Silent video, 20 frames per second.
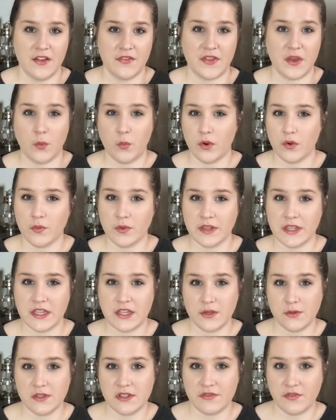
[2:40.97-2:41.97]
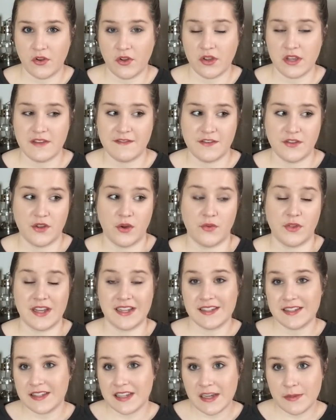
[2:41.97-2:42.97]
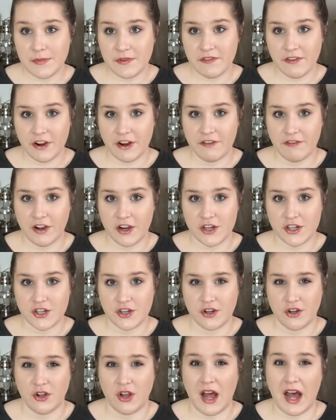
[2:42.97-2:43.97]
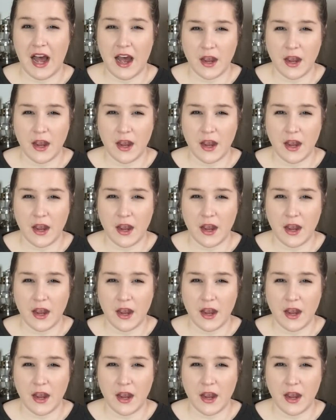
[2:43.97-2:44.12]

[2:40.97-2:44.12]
they weren't really useful even though they seemed very functional.